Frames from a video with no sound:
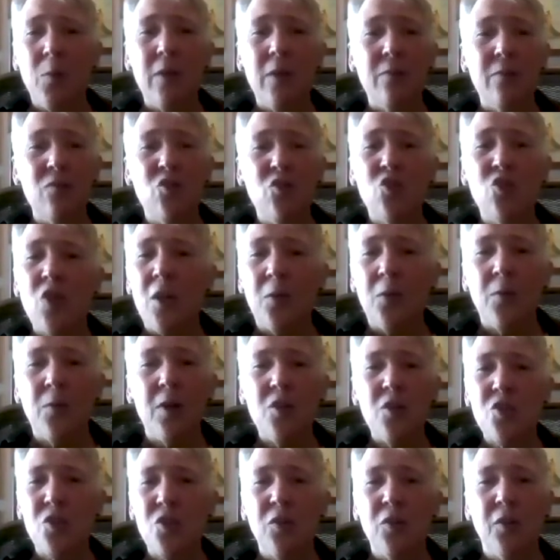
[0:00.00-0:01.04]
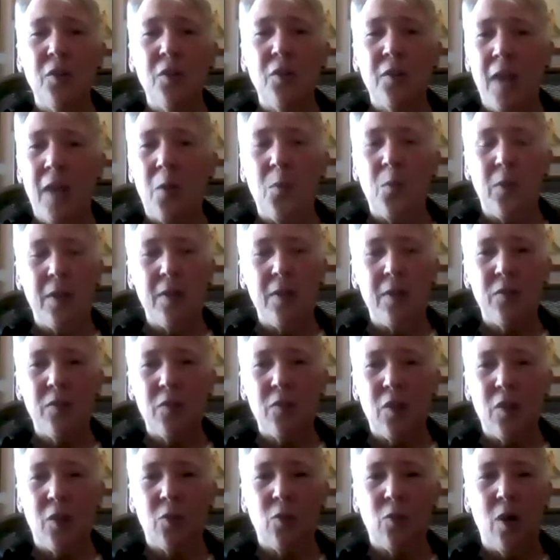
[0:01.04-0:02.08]
We have generational inequities
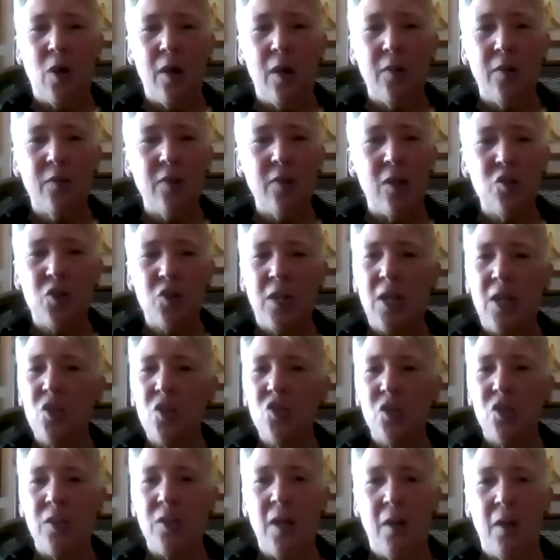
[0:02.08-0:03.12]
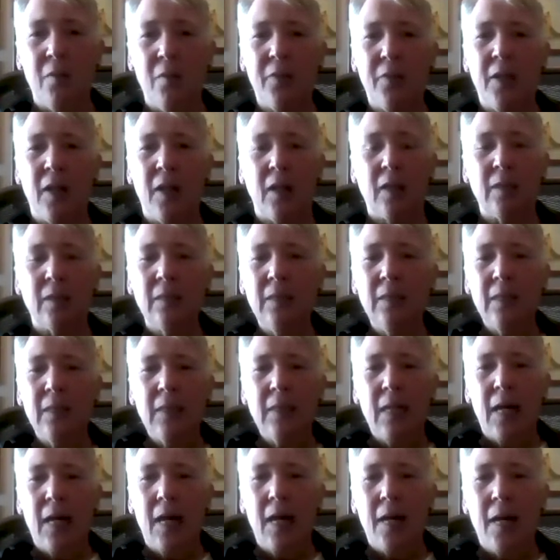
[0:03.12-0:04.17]
across education, healthcare,
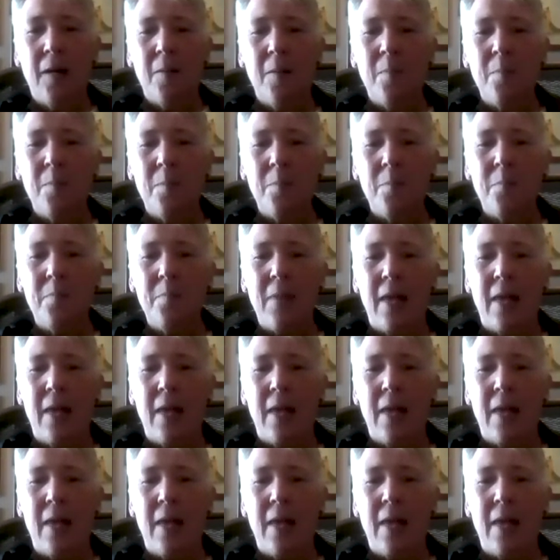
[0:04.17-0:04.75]
and